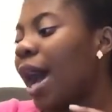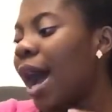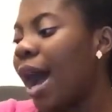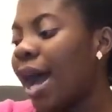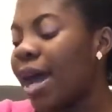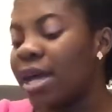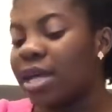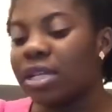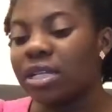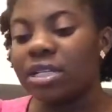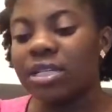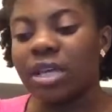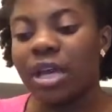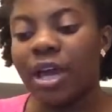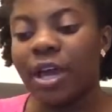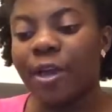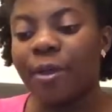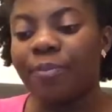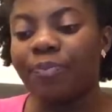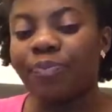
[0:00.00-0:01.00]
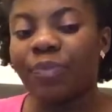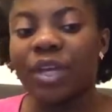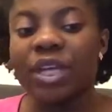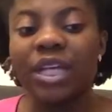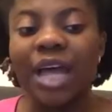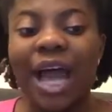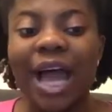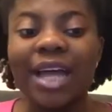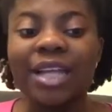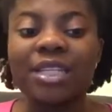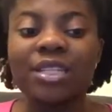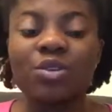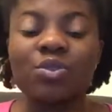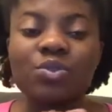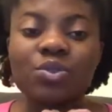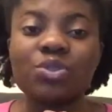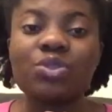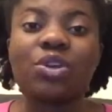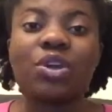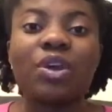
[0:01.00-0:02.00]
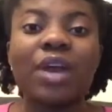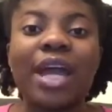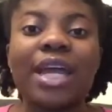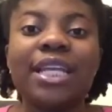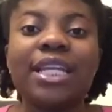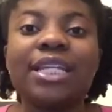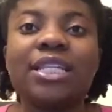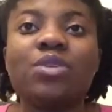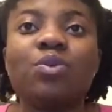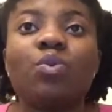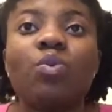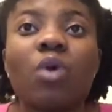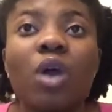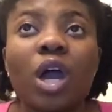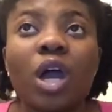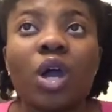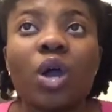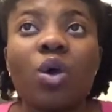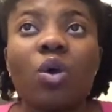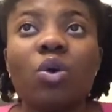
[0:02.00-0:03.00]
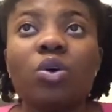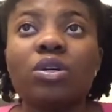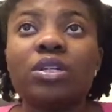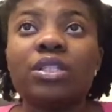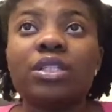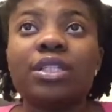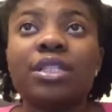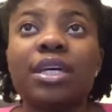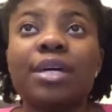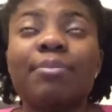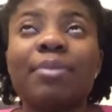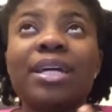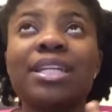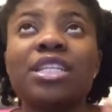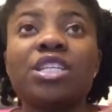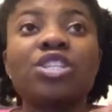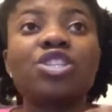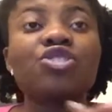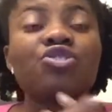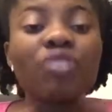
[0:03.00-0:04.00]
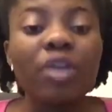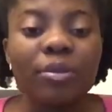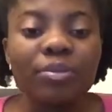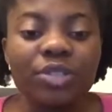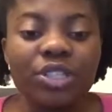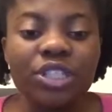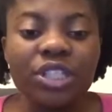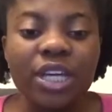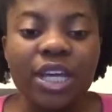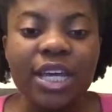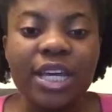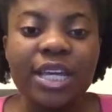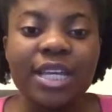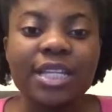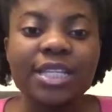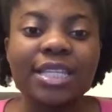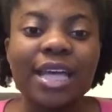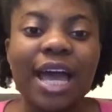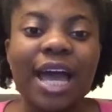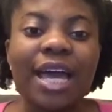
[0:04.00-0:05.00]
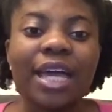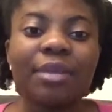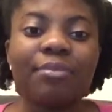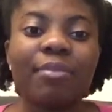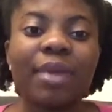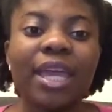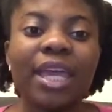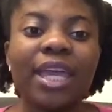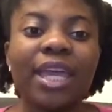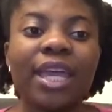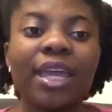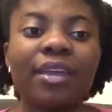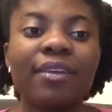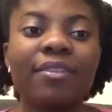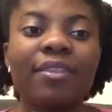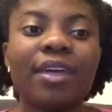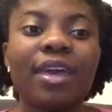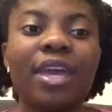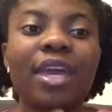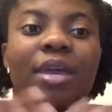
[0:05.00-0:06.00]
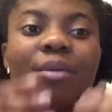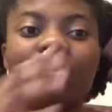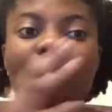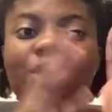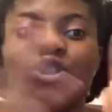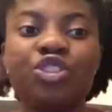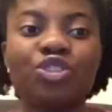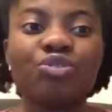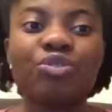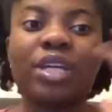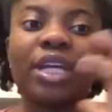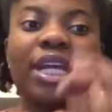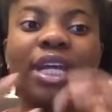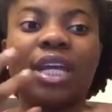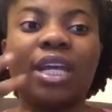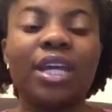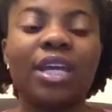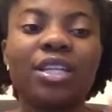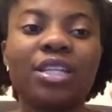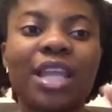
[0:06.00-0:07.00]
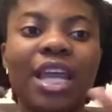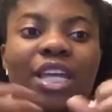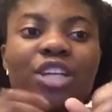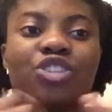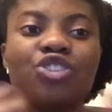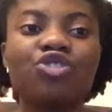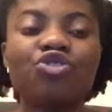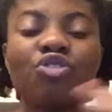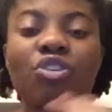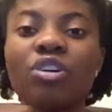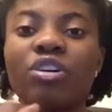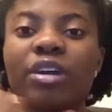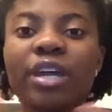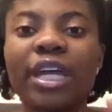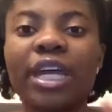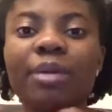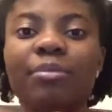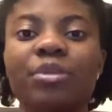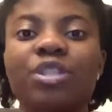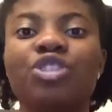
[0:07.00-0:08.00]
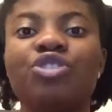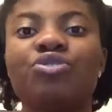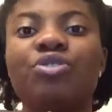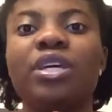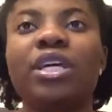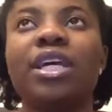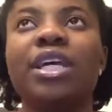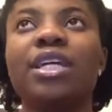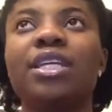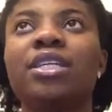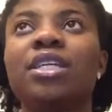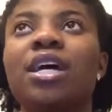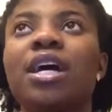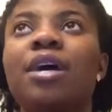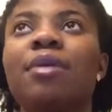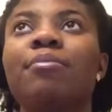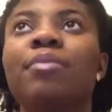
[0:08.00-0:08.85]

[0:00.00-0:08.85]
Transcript: And also I need to work on my descriptions and making the imagery like stronger imagery, and